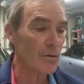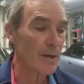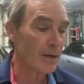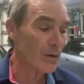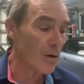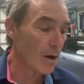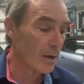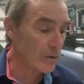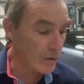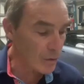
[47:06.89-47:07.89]
That car
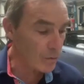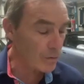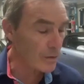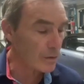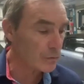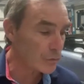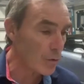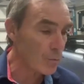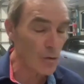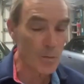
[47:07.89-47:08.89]
killed in the
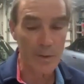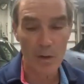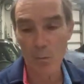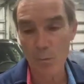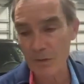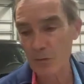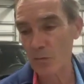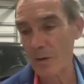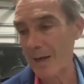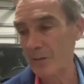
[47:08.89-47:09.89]
showroom and on the
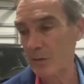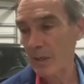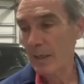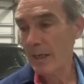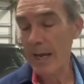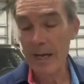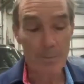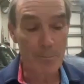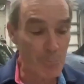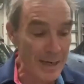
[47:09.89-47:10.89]
racetracks, and
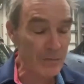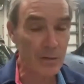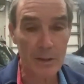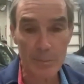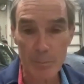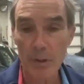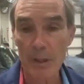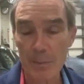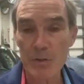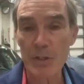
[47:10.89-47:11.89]
it basically put
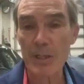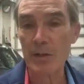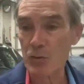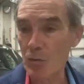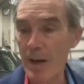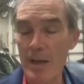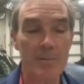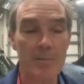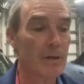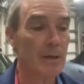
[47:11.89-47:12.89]
MG and
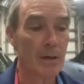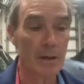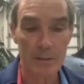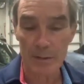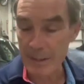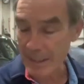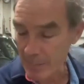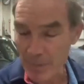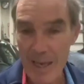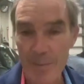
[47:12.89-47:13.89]
Triumph and keep
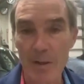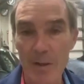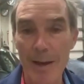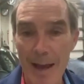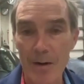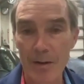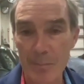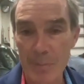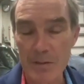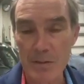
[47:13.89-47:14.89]
naming them out of
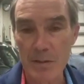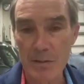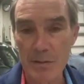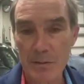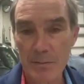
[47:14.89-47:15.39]
business.